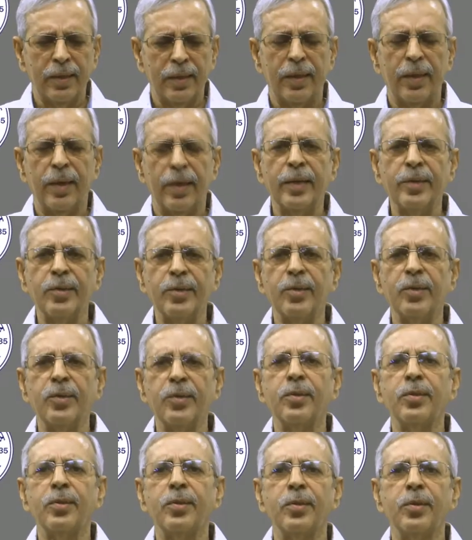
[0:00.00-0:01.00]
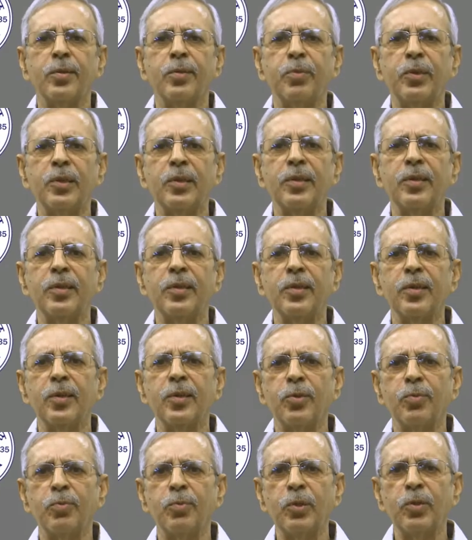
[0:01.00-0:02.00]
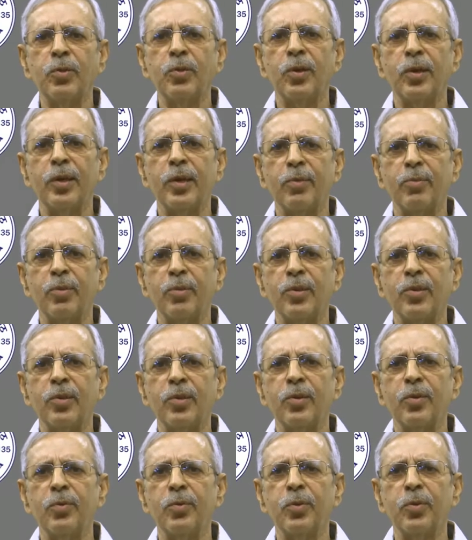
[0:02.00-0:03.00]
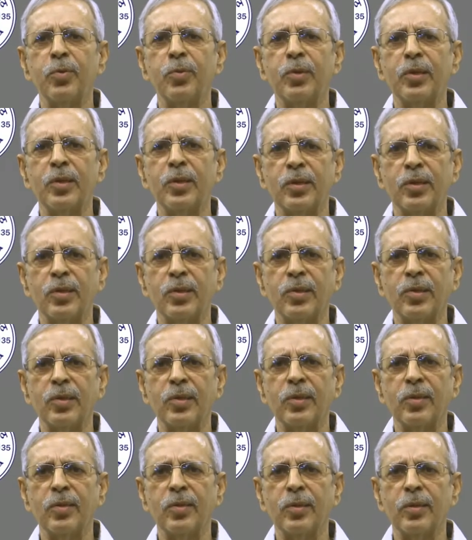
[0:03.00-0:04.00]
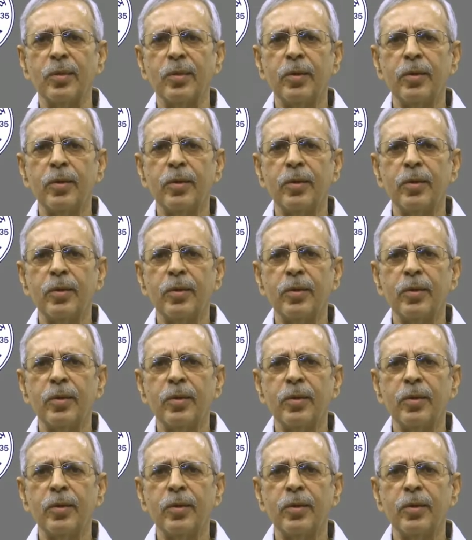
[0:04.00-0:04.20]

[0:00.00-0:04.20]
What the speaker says: S is representing the spiritual dimension of human existence.